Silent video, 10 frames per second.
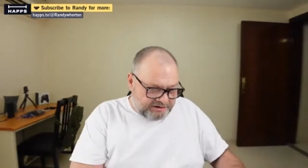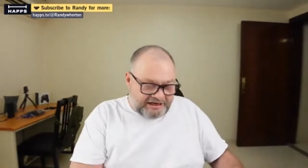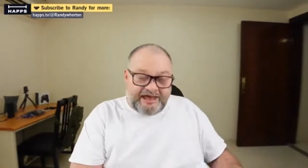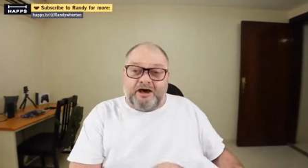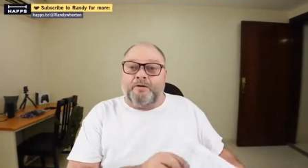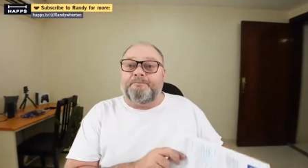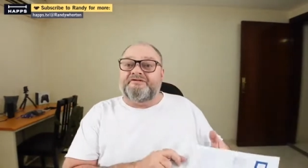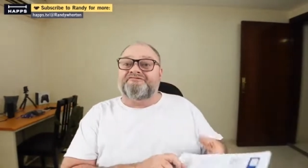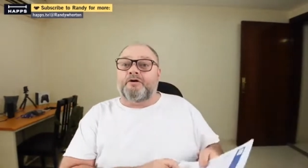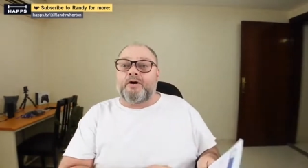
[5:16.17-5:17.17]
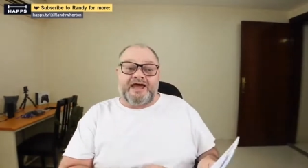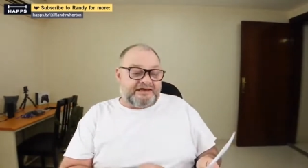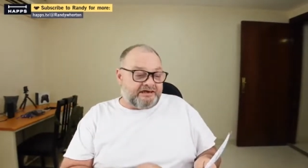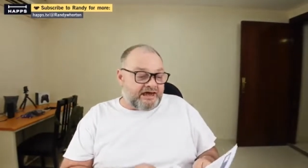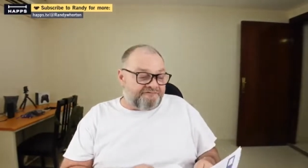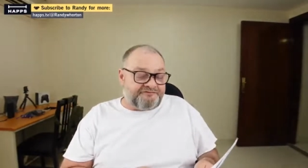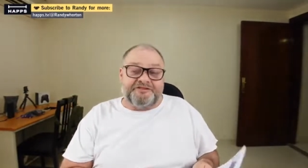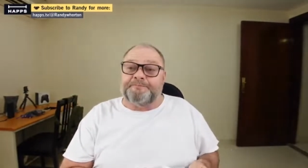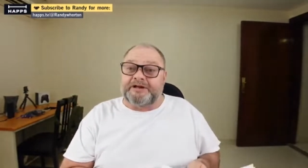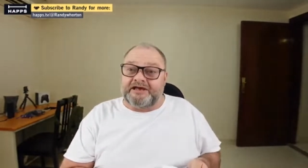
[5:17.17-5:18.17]
Now, before I get off of
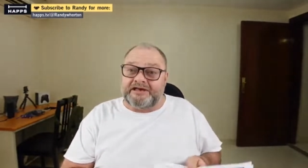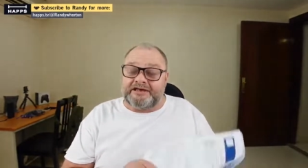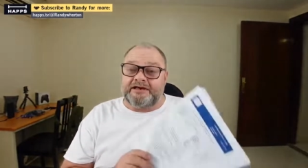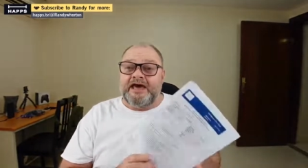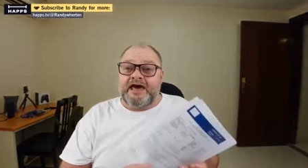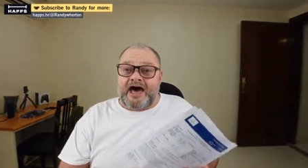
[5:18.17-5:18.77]
the plane,